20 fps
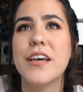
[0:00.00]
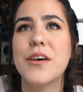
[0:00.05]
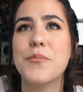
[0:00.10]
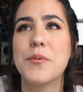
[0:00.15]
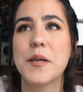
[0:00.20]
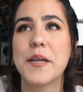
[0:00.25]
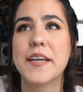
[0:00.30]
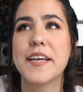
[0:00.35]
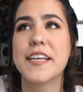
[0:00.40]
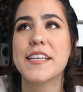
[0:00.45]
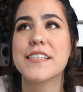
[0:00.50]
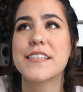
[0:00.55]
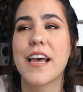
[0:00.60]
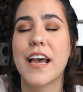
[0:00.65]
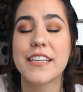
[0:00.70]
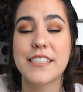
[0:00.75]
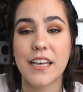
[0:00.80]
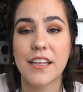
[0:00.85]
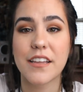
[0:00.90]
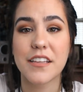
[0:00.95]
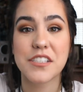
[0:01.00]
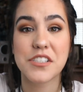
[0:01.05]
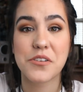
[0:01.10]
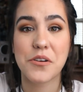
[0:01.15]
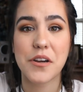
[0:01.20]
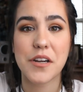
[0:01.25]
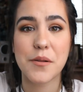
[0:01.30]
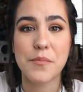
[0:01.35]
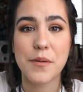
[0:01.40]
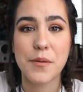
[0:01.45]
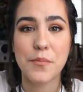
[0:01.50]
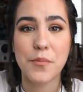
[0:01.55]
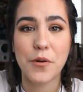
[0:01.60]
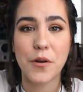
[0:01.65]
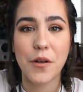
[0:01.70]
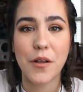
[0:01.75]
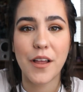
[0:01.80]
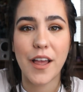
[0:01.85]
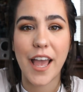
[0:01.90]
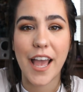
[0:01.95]
because I tell this story to
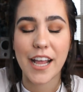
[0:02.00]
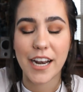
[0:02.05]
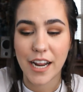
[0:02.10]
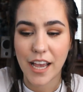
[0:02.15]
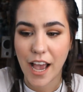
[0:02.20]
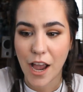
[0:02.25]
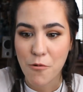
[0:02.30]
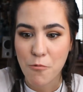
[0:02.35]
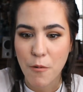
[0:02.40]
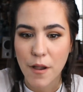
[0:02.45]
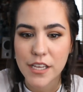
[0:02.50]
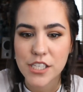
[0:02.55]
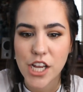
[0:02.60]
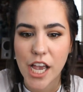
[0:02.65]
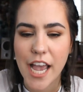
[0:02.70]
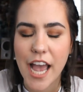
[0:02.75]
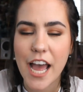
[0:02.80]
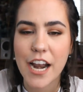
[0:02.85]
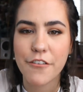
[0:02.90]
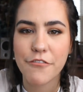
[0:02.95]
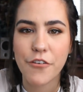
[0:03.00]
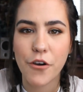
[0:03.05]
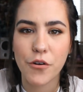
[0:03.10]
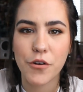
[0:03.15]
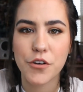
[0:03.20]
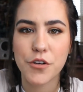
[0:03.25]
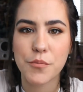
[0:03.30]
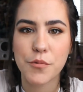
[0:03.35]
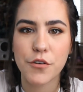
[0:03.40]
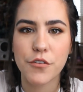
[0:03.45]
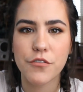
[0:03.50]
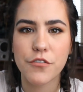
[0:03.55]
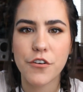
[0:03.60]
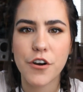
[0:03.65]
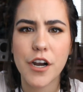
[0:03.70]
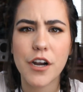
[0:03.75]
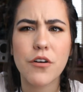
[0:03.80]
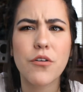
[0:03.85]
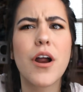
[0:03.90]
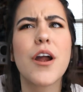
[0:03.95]
people and I wish I had a photo to prove
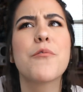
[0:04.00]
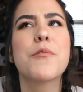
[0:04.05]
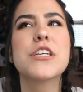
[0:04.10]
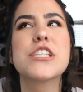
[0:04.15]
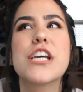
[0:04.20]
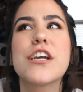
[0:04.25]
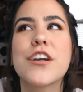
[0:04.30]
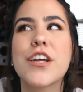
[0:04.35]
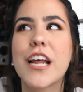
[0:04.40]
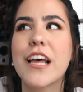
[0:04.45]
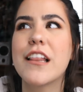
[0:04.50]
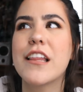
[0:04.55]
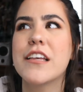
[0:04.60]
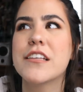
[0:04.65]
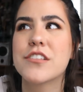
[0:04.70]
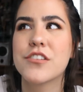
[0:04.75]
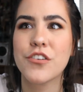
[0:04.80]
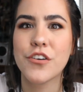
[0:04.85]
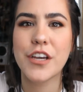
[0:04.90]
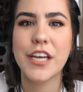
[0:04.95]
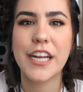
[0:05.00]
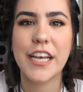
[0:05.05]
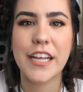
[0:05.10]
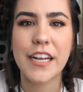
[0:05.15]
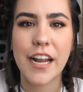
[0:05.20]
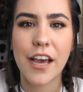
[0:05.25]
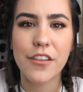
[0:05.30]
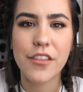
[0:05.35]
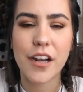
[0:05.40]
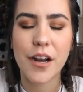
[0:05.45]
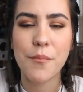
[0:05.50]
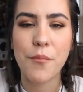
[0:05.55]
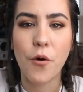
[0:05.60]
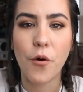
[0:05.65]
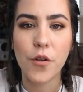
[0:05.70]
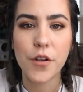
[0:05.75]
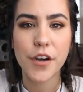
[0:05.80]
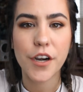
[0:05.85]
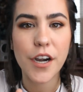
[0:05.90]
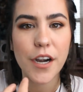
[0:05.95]
for it or I wish I could at least look at it now that I'm
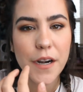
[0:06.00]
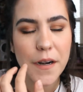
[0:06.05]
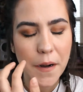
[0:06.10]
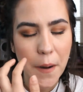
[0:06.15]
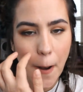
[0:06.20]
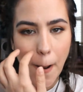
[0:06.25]
older